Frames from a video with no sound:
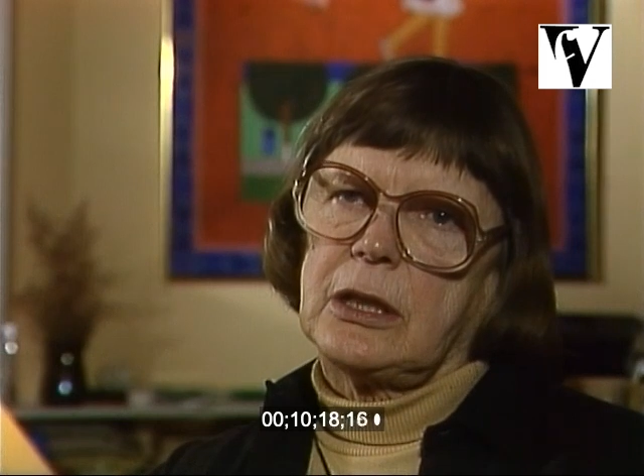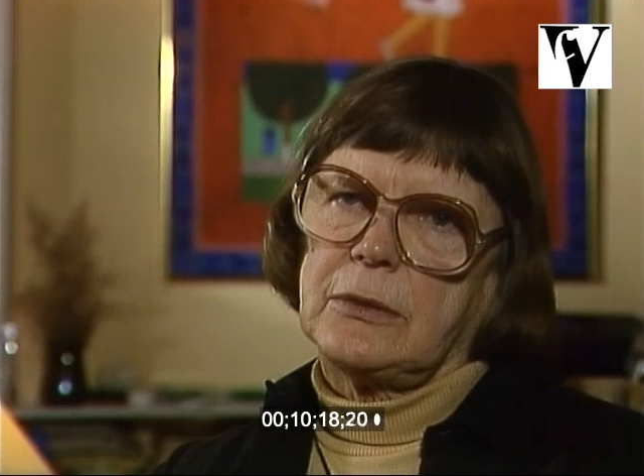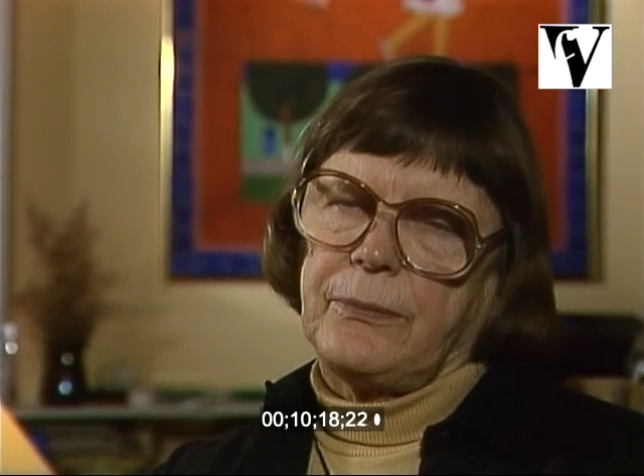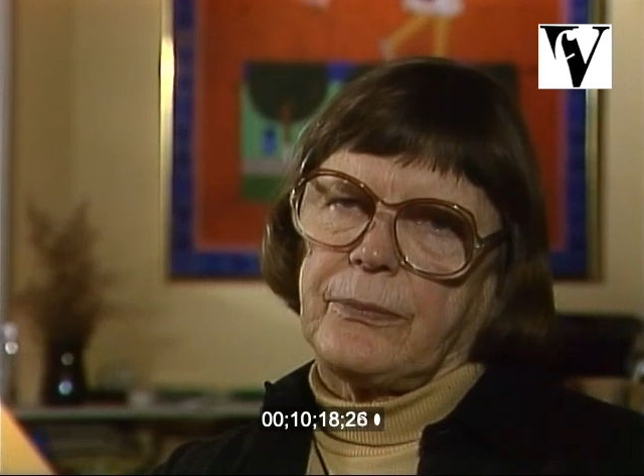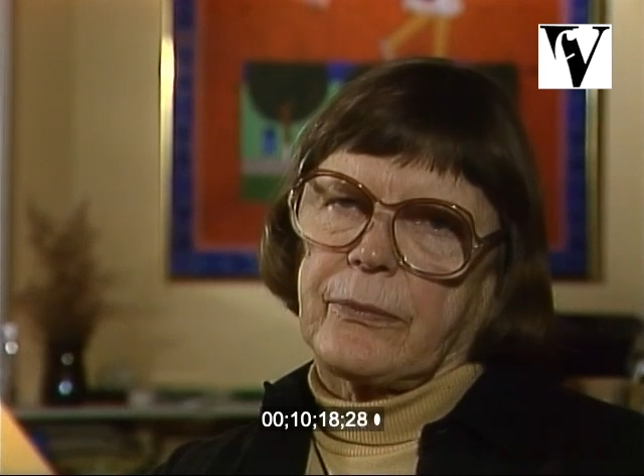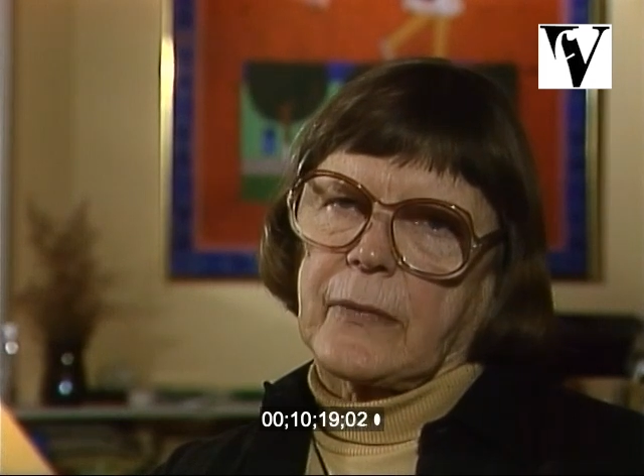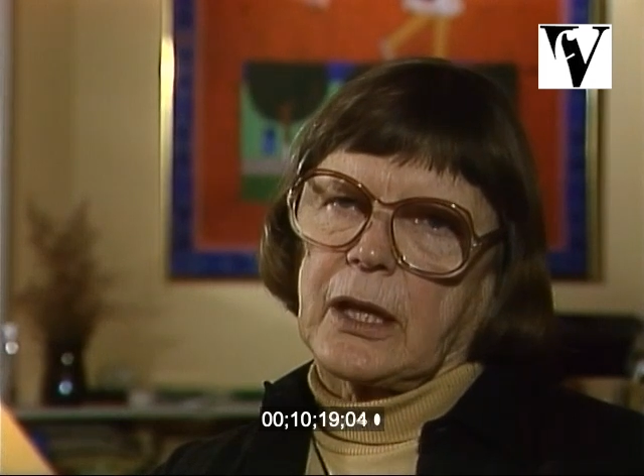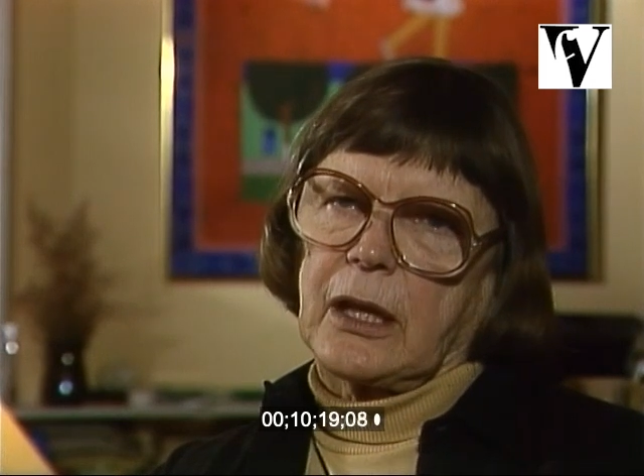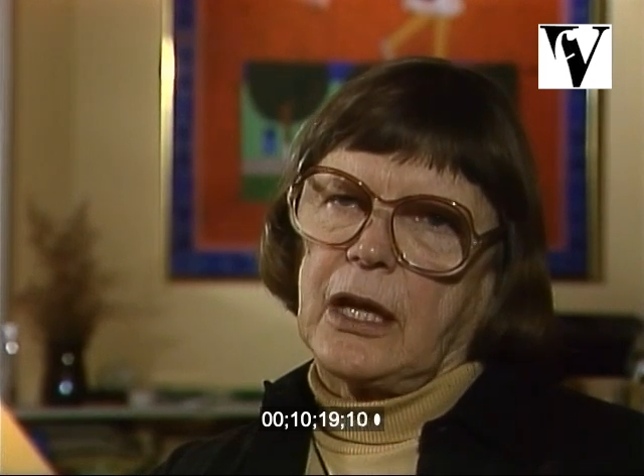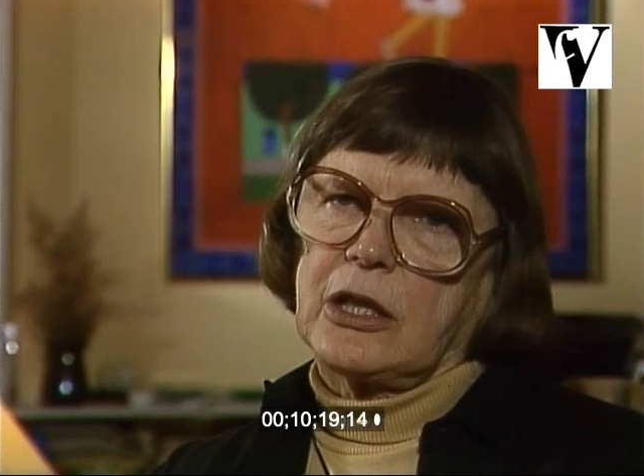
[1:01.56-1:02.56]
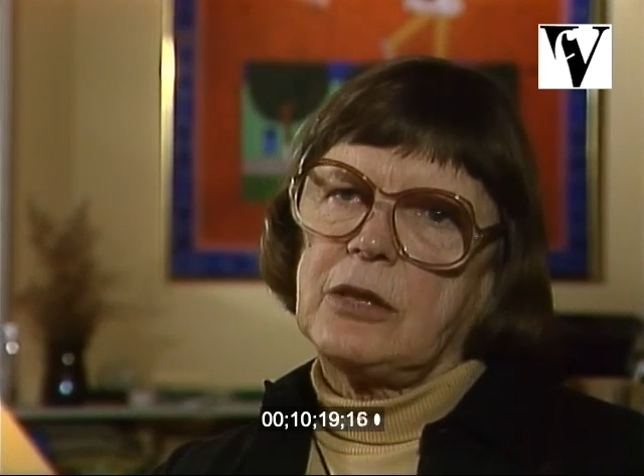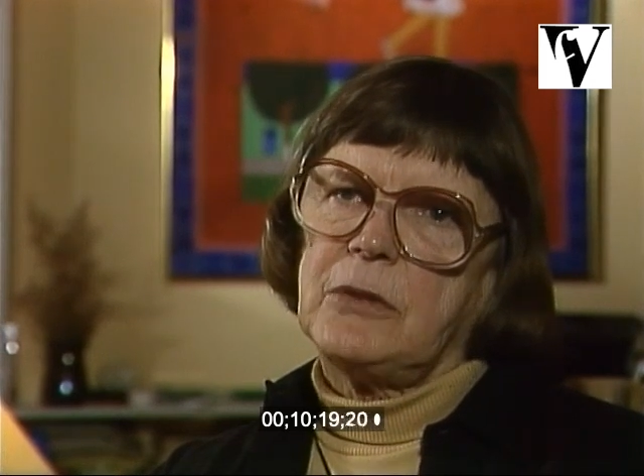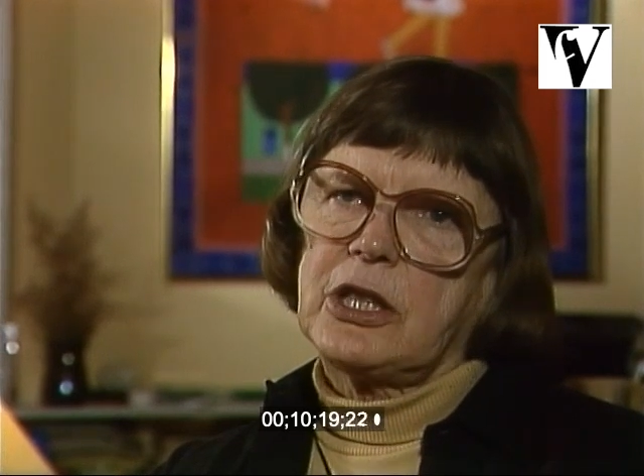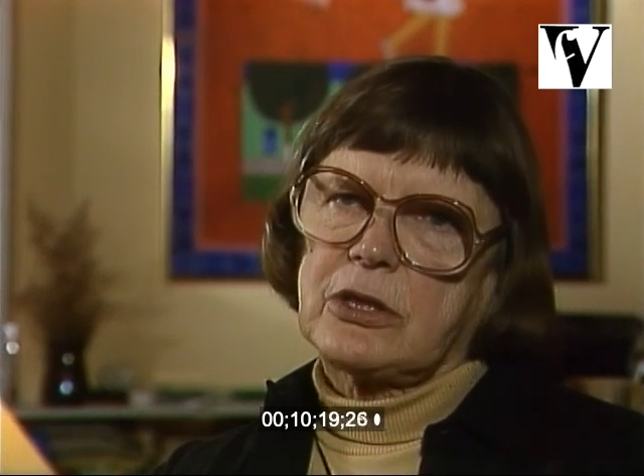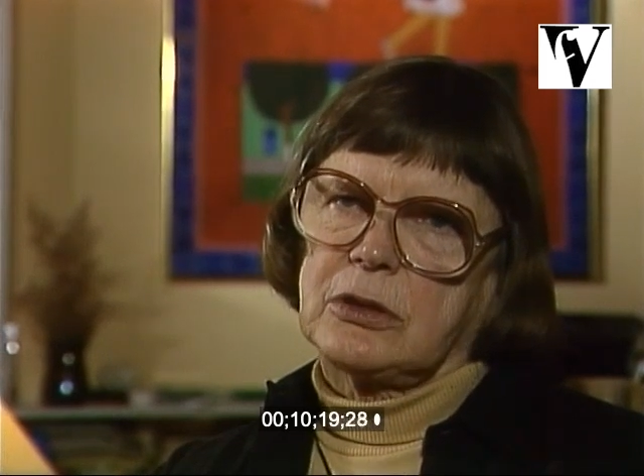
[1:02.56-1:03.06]
uh,
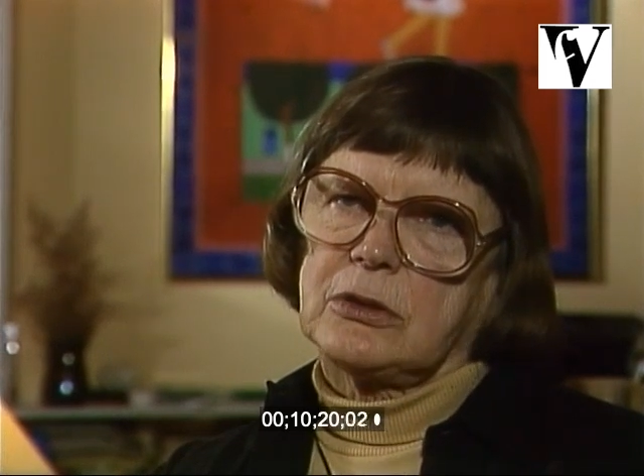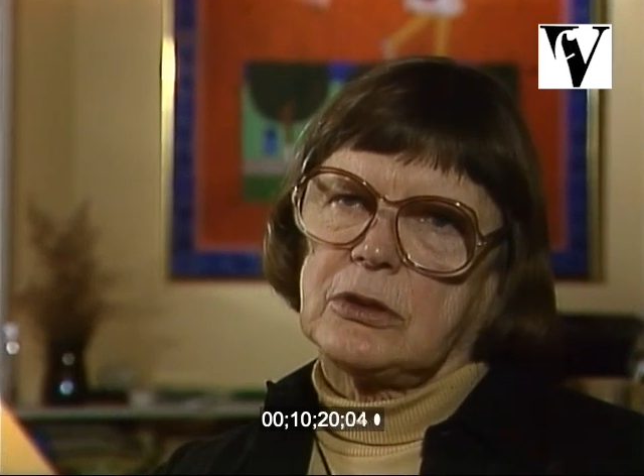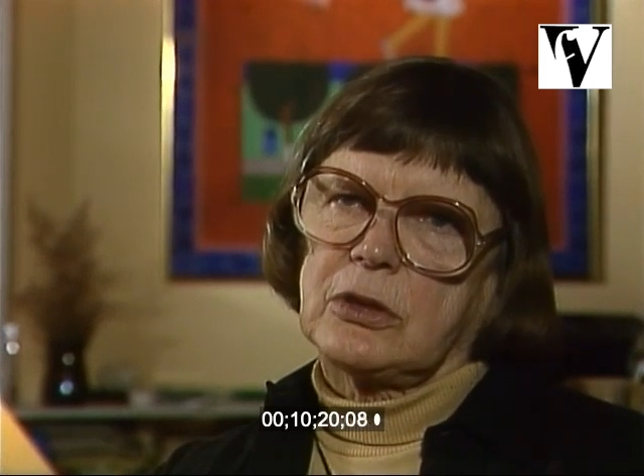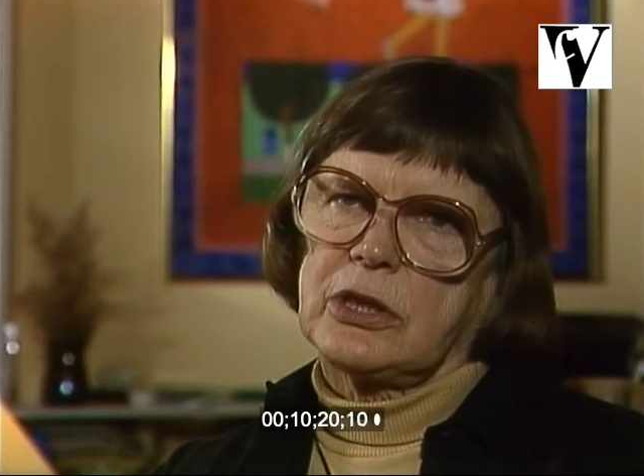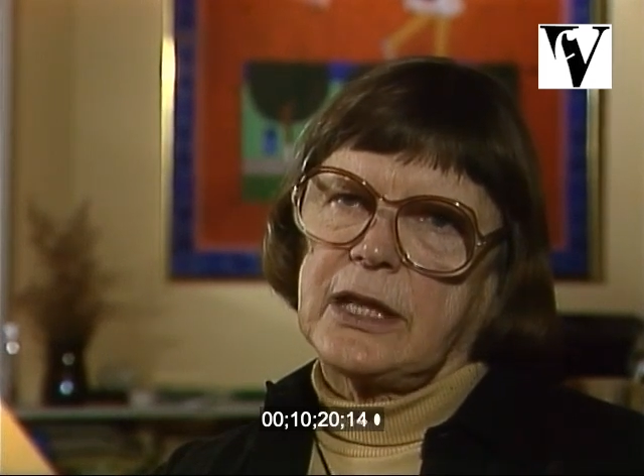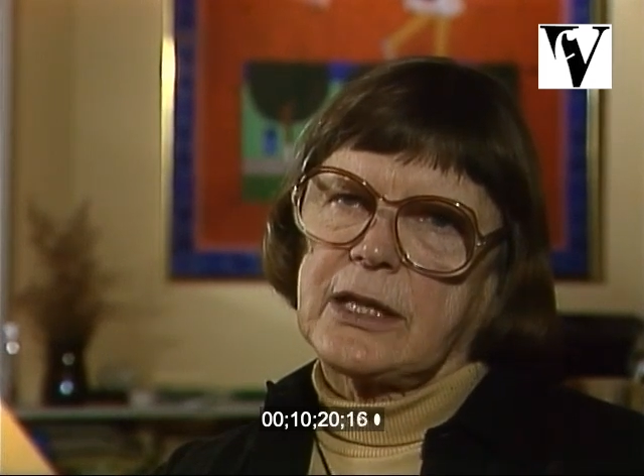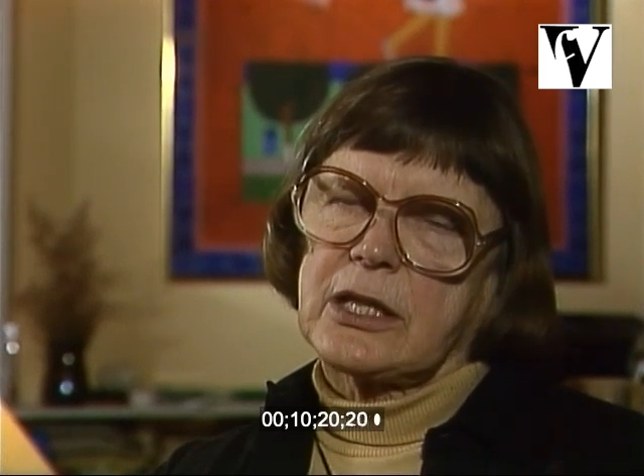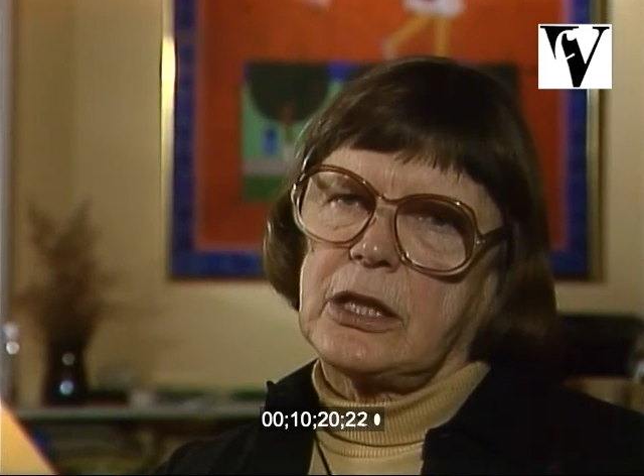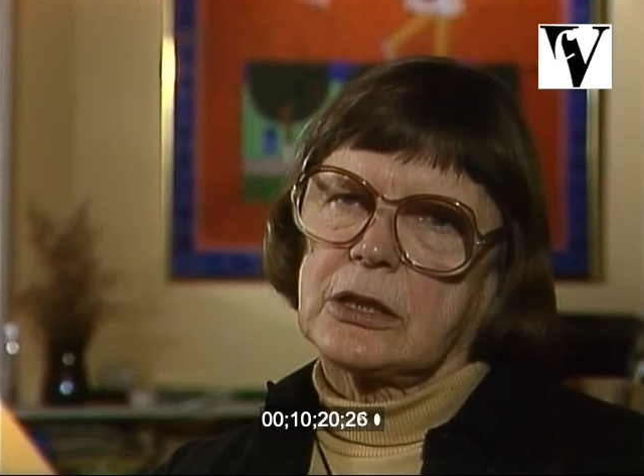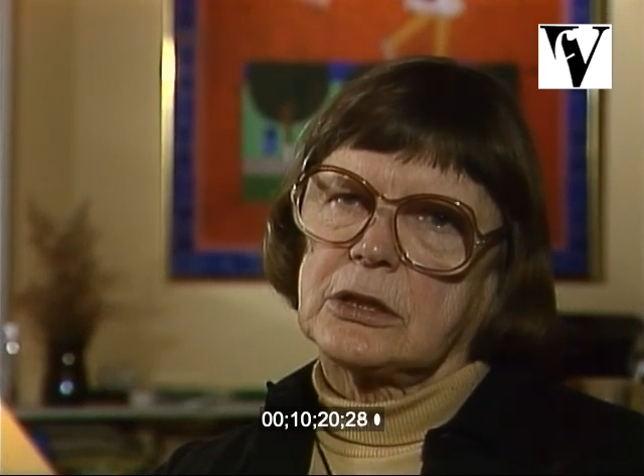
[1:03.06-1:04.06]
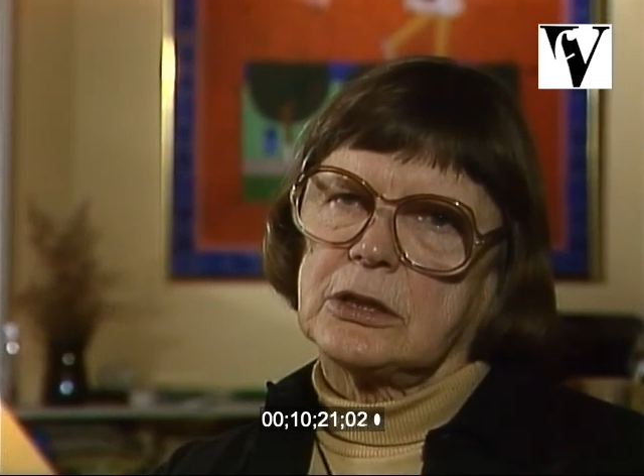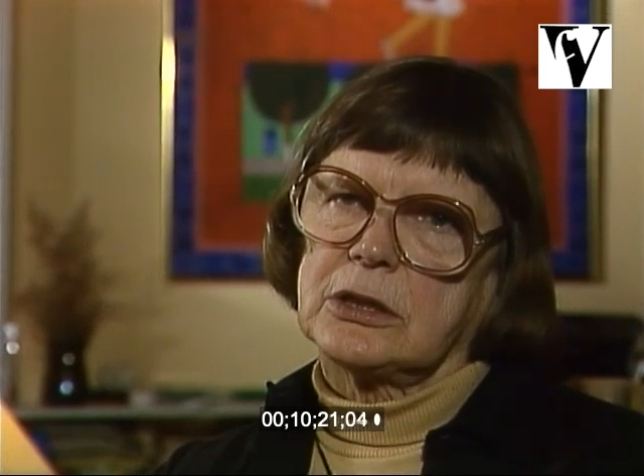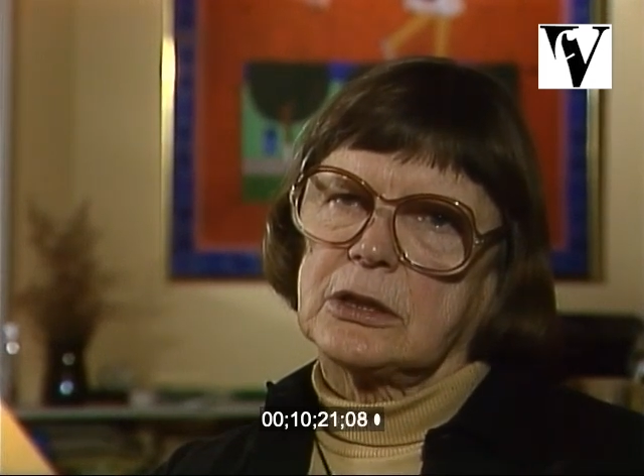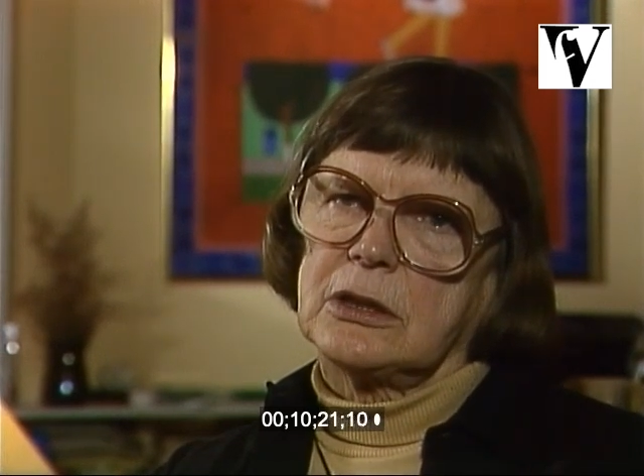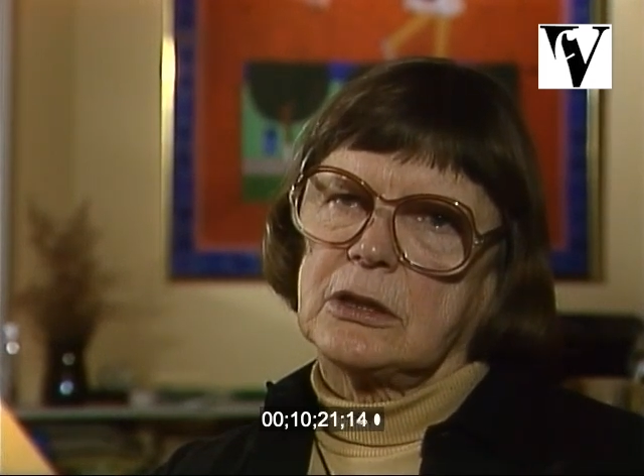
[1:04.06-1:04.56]
commercial organizations.